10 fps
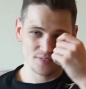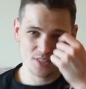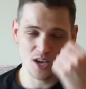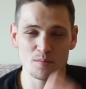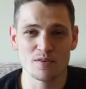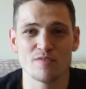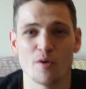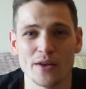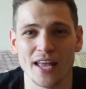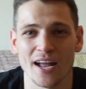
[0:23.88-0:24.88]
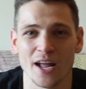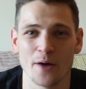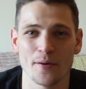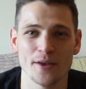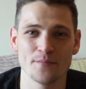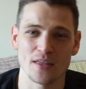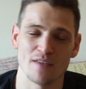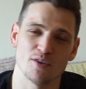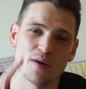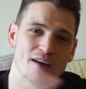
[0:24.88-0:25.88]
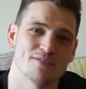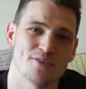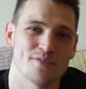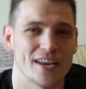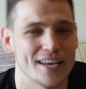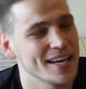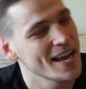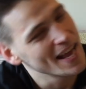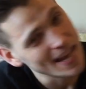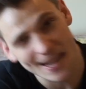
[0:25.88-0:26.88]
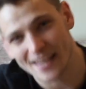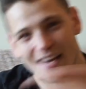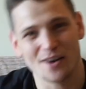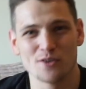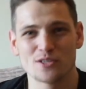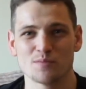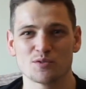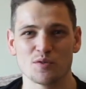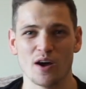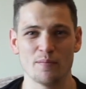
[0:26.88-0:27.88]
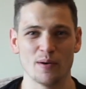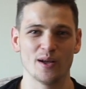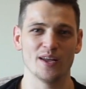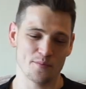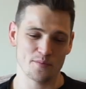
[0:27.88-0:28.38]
So before we get going, if you haven't already, hit that old subscribe button.